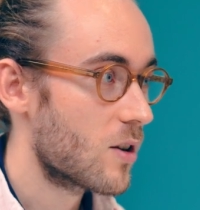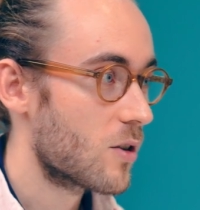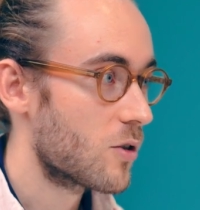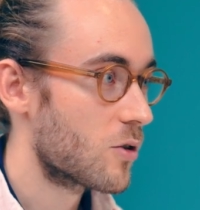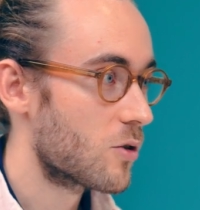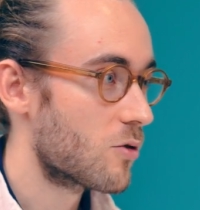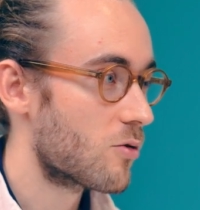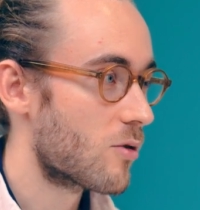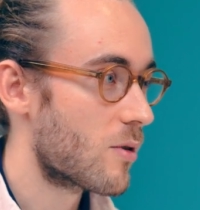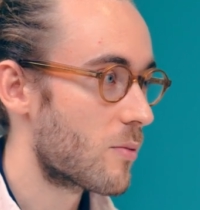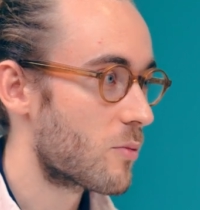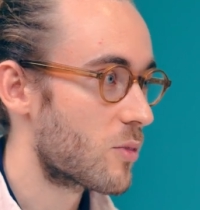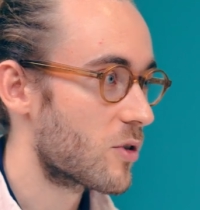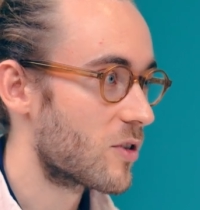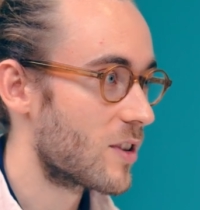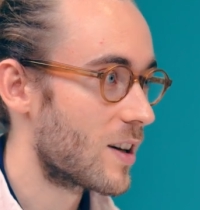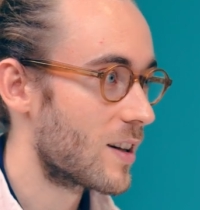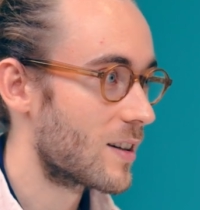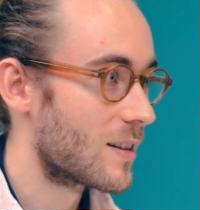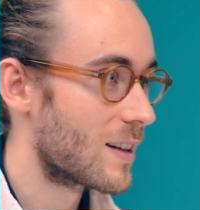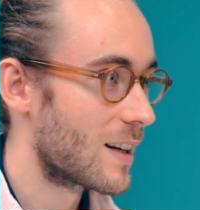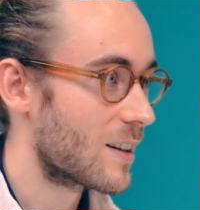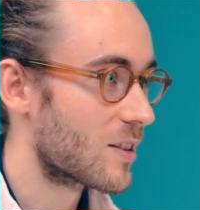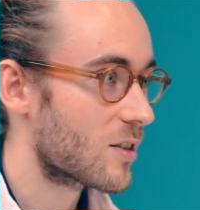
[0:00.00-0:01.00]
to
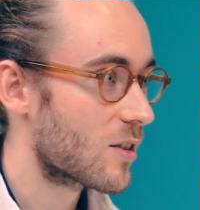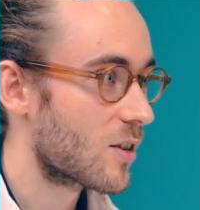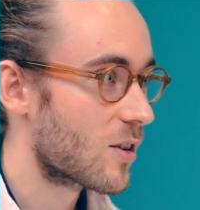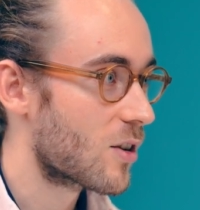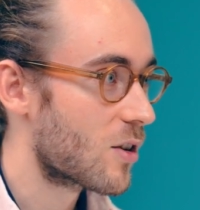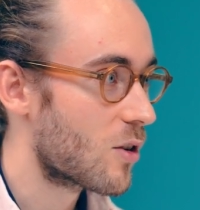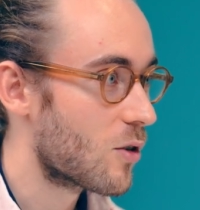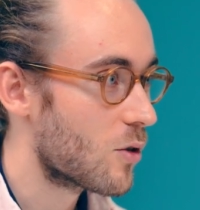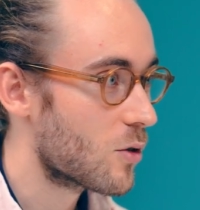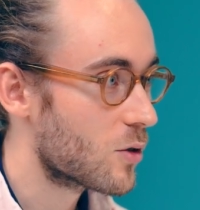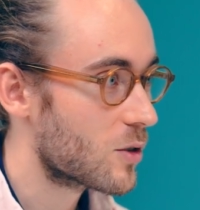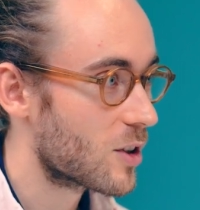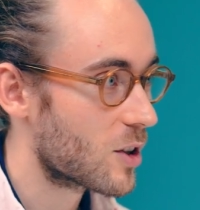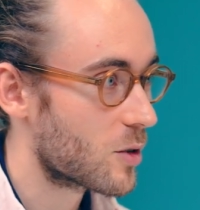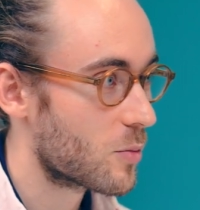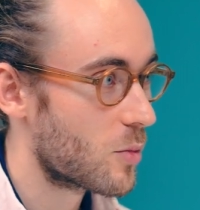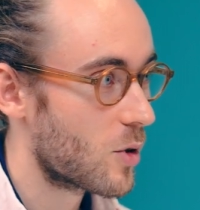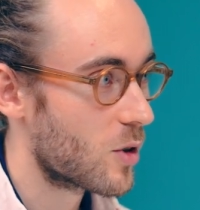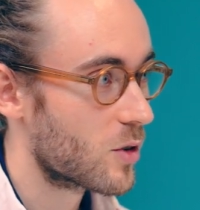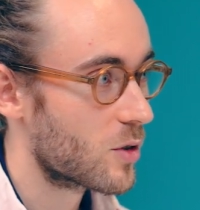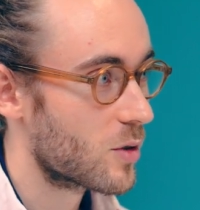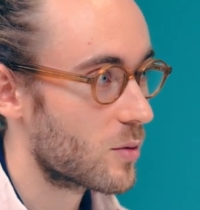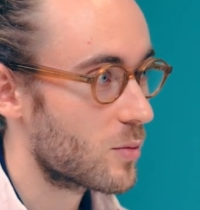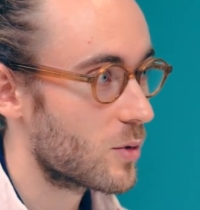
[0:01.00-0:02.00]
represent as close as
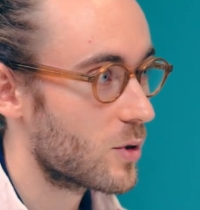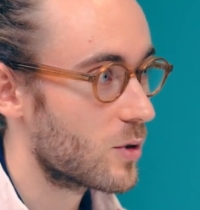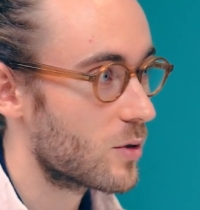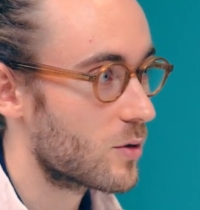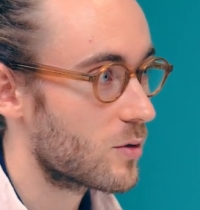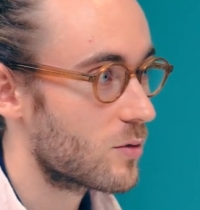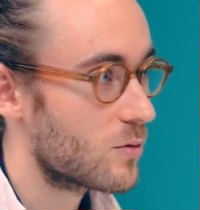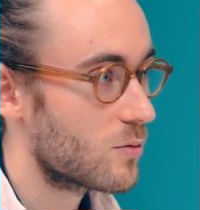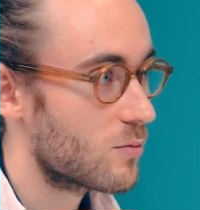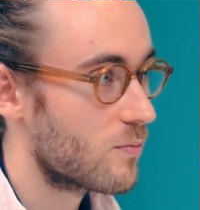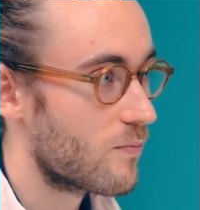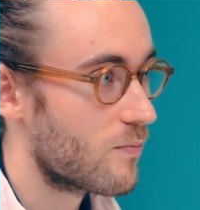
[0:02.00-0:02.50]
possible